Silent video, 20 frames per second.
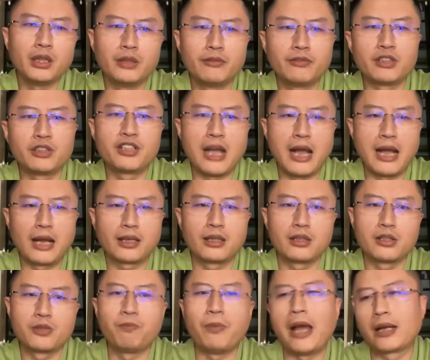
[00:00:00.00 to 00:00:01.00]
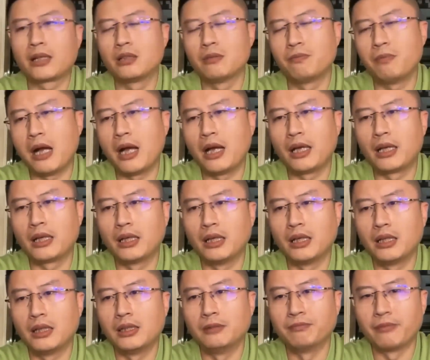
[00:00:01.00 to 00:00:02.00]
of the tech is backed by,
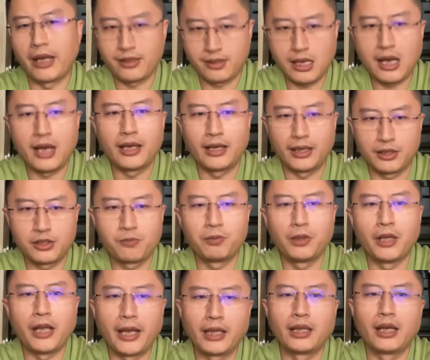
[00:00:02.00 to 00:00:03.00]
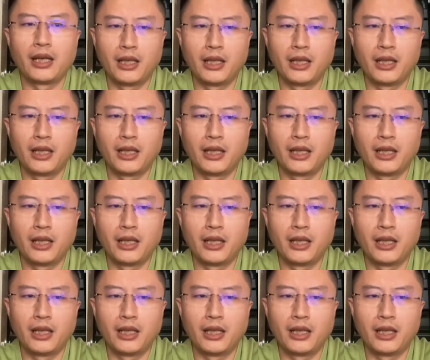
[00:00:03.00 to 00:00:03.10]
as I explained,